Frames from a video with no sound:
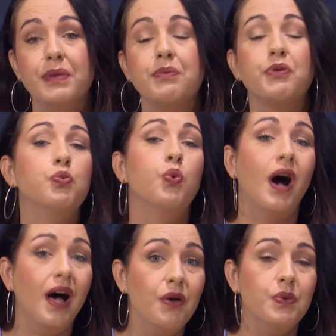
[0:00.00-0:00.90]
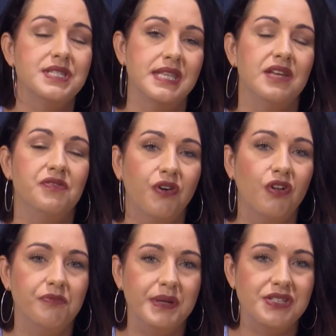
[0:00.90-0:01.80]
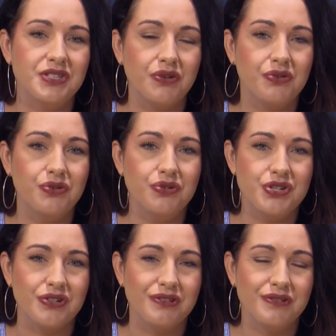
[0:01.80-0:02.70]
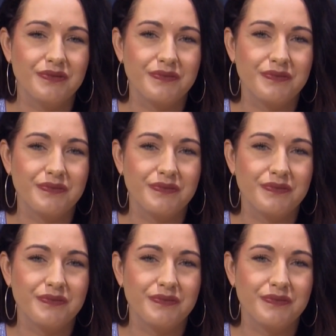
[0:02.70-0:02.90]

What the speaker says: But why was their involvement so crucial?